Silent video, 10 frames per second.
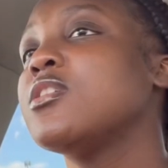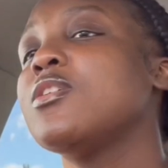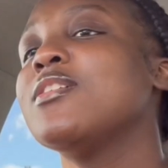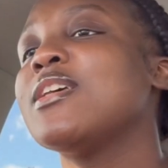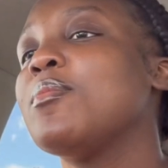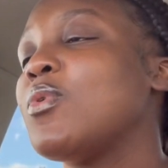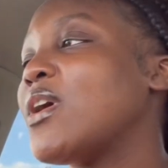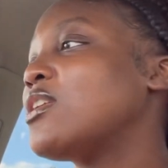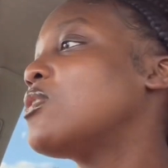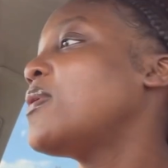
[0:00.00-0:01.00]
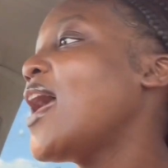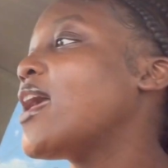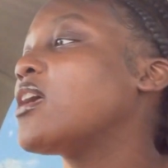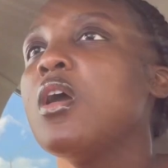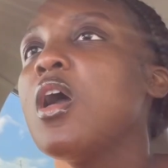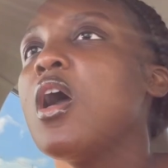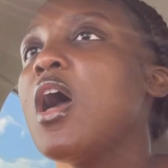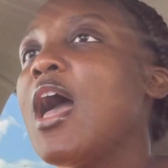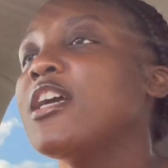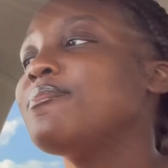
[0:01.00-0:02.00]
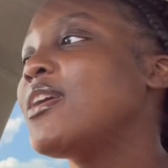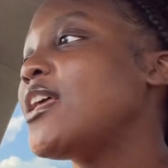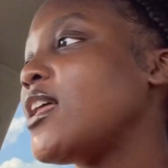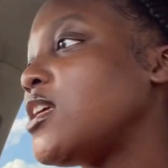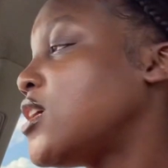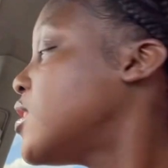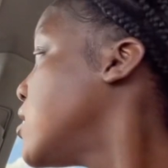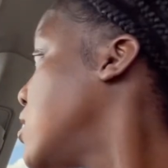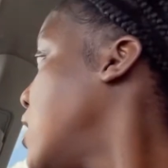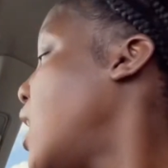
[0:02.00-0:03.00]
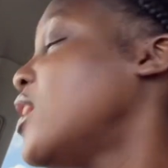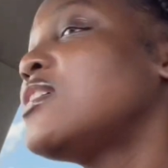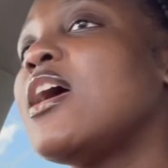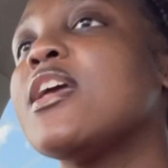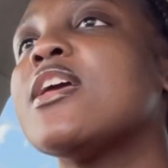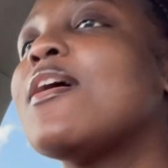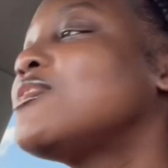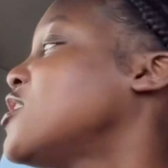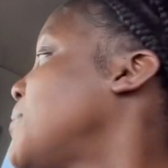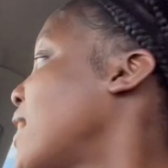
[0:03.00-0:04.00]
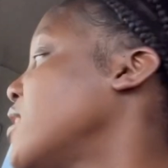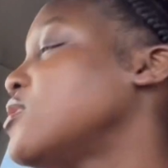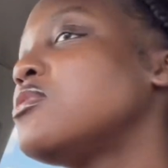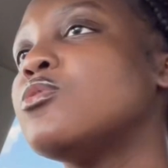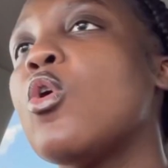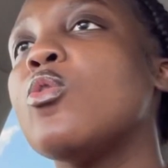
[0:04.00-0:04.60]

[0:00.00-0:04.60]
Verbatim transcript: So I was like, boy, ain't no way. I asked my daddy. I was like, have you seen this package? No.